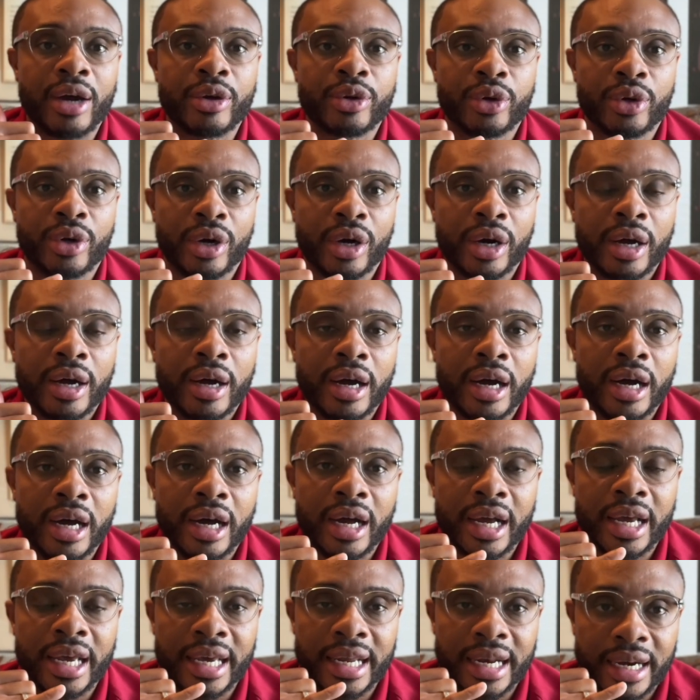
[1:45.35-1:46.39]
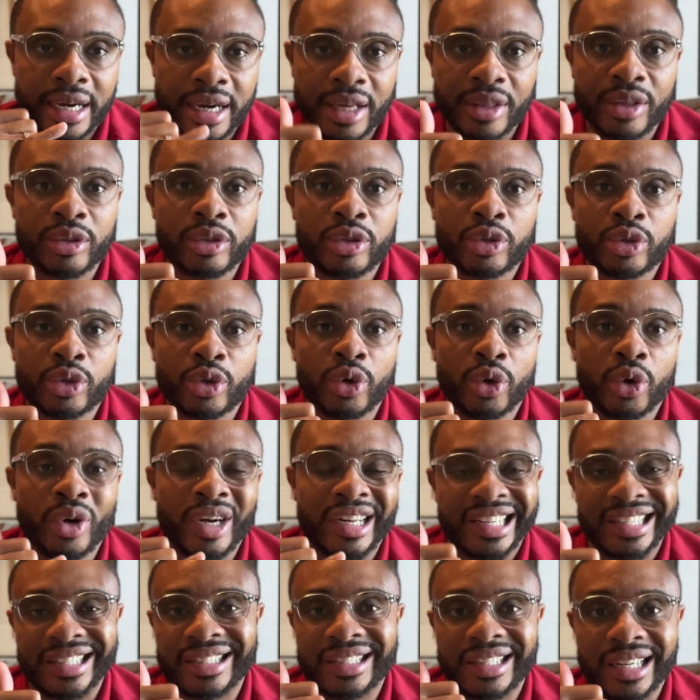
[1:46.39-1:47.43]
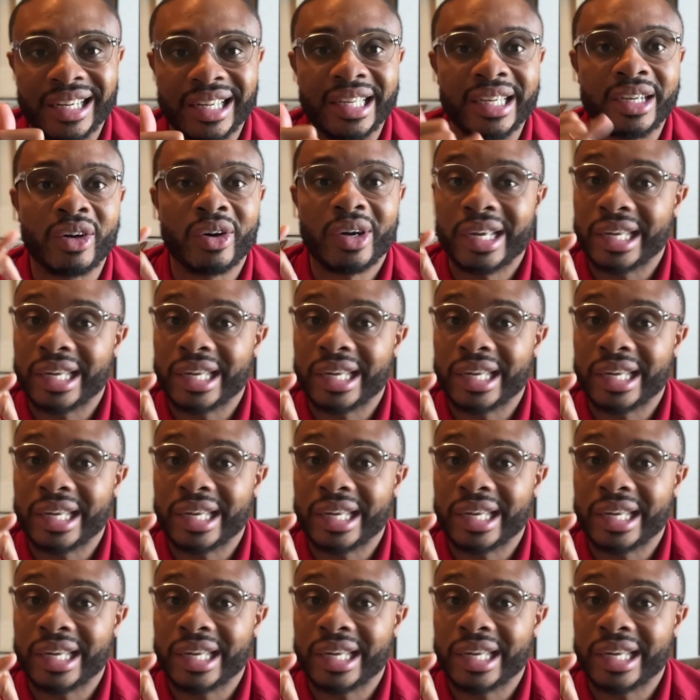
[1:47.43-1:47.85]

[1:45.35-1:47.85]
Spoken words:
You're in another school and this is illegal."